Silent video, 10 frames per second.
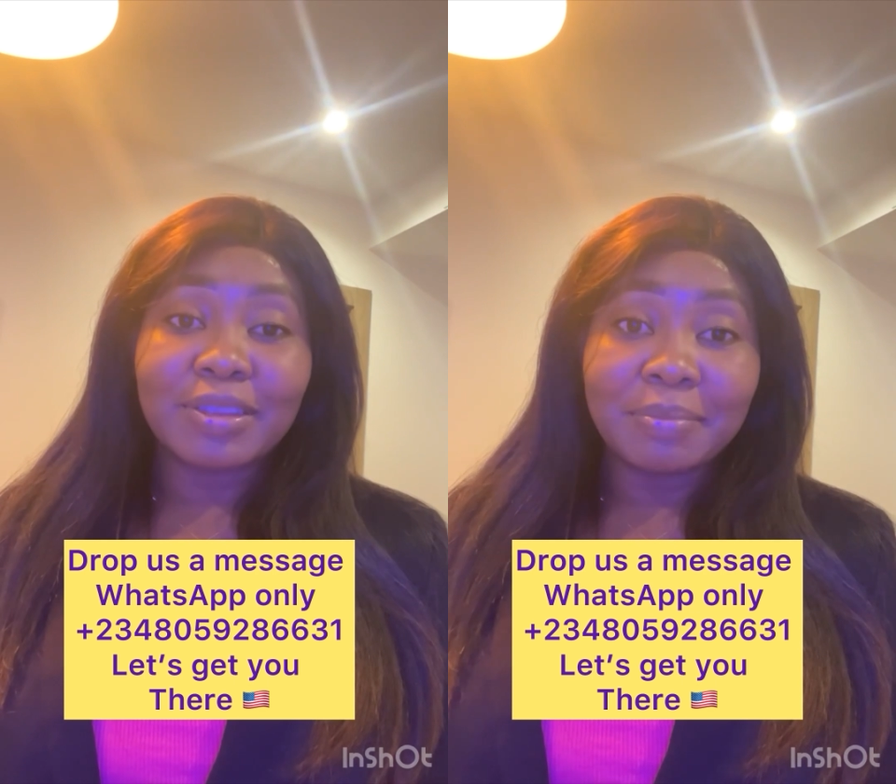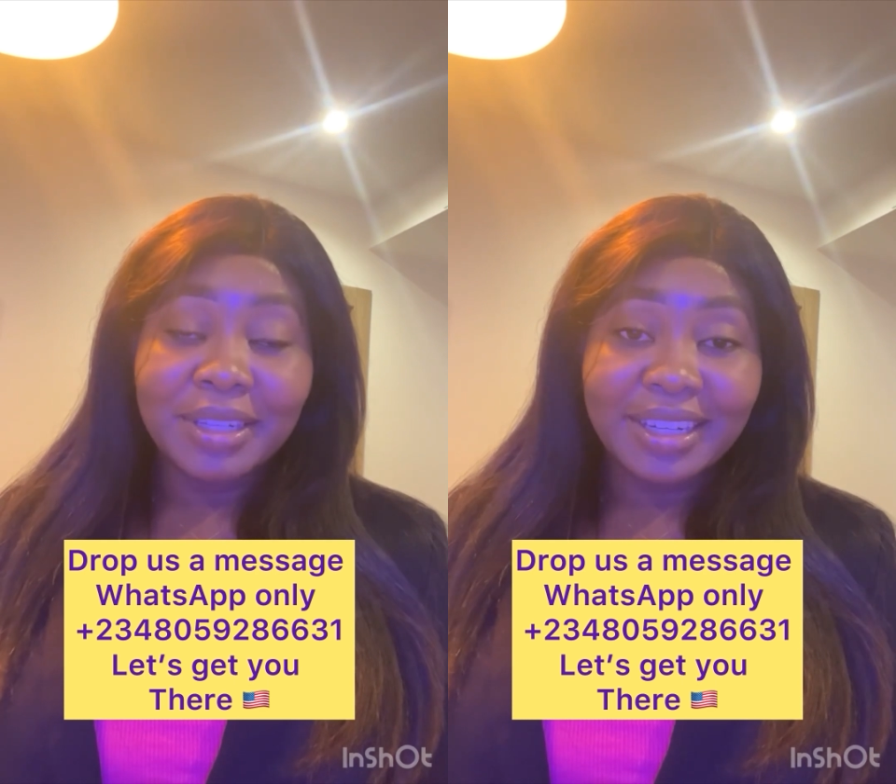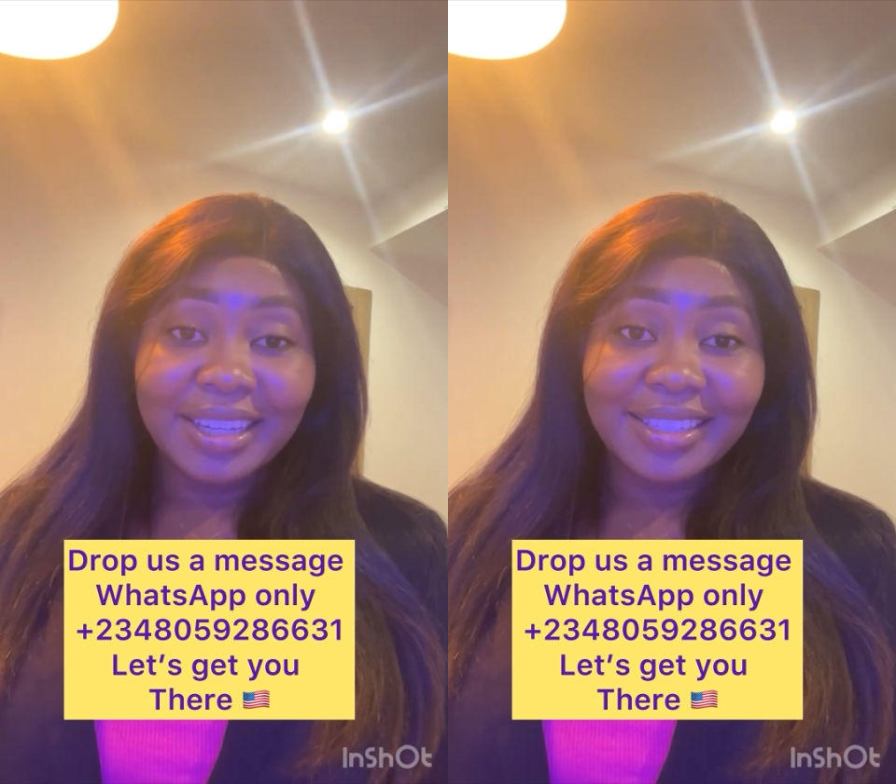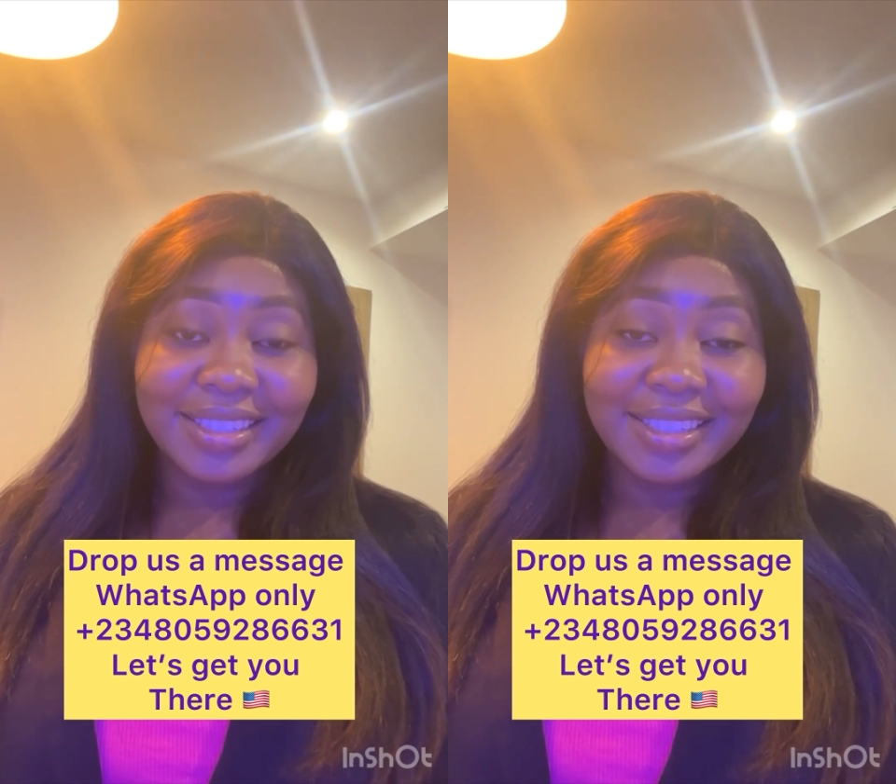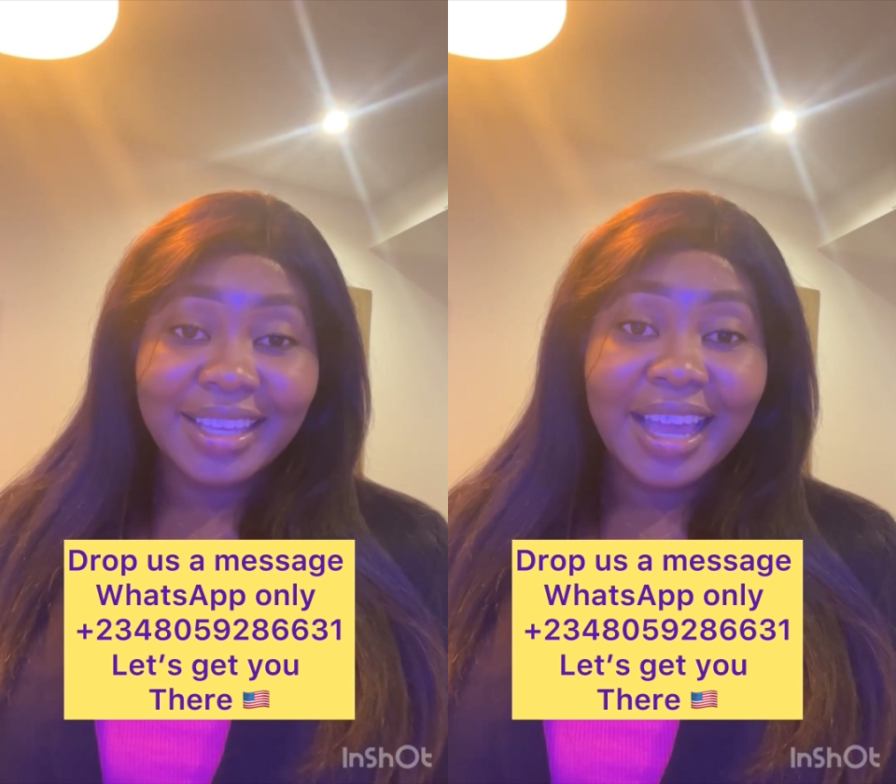the Middle
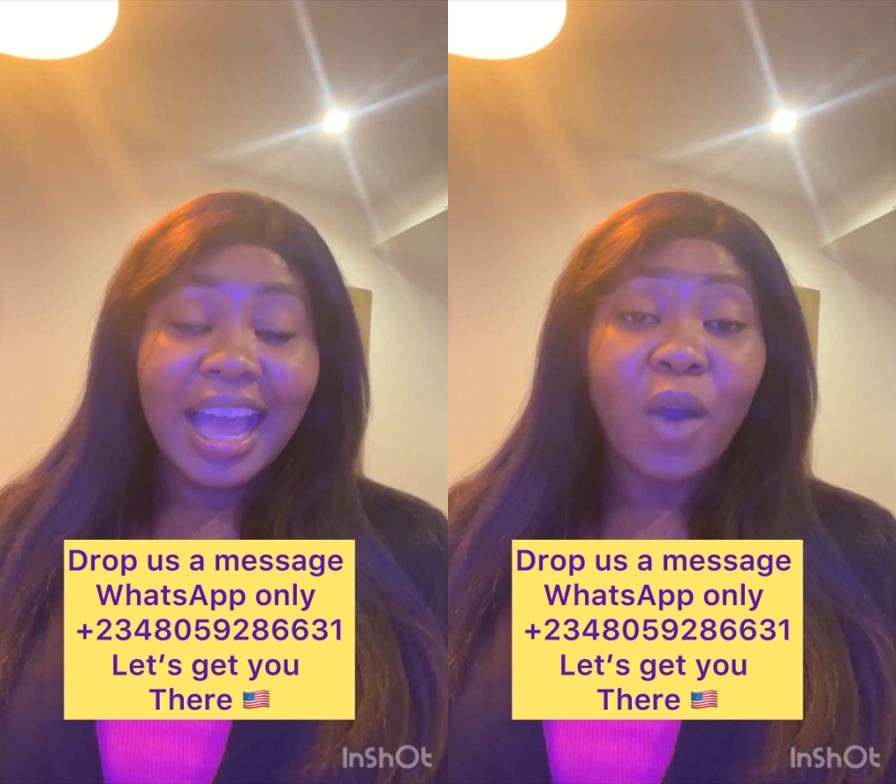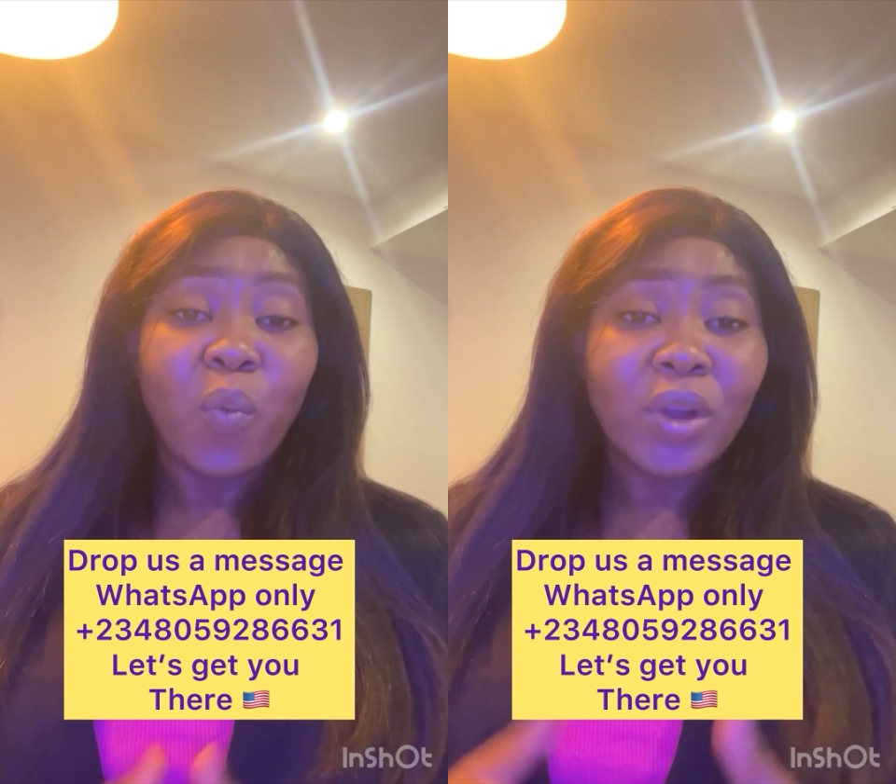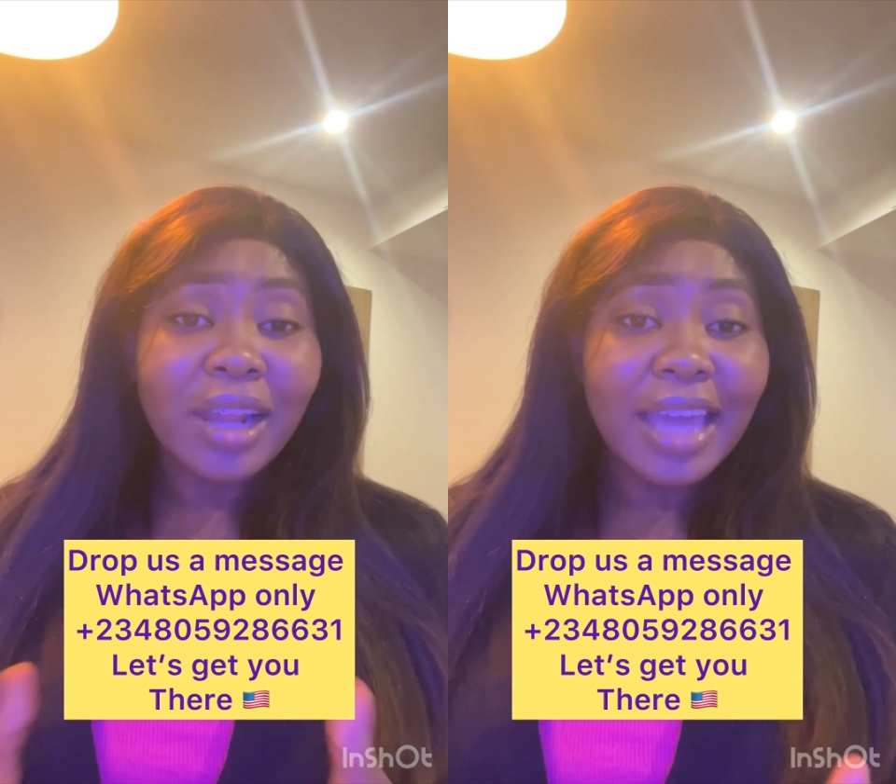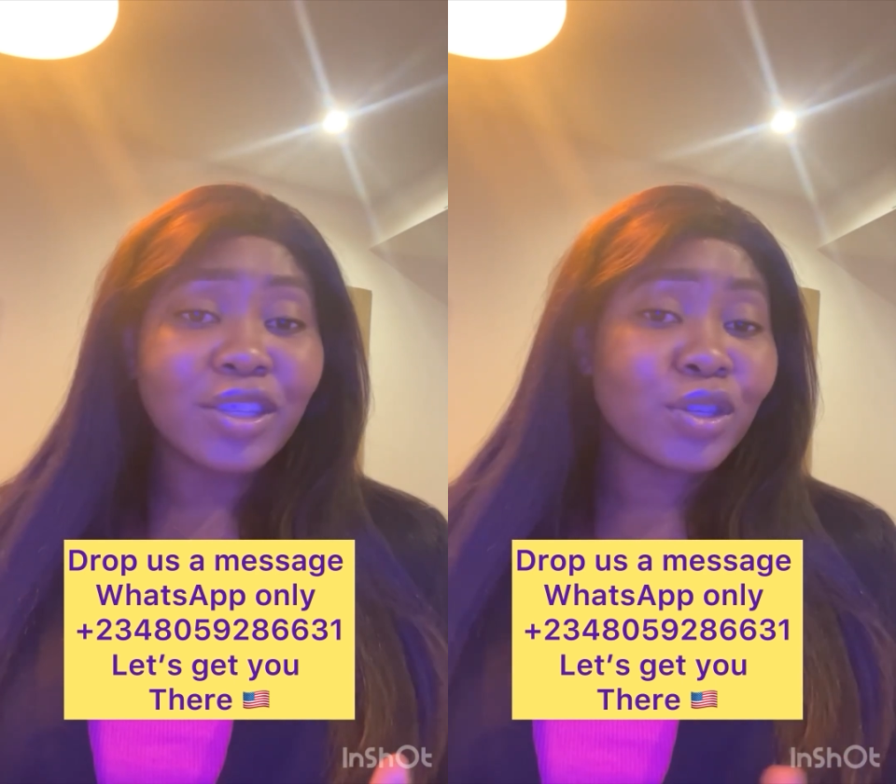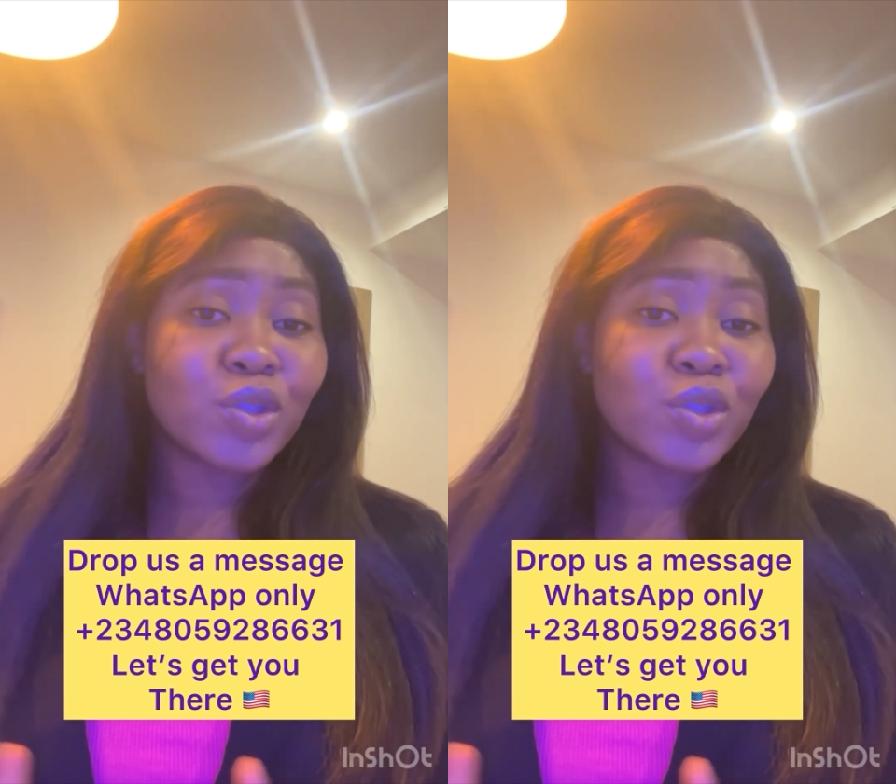East. I would like you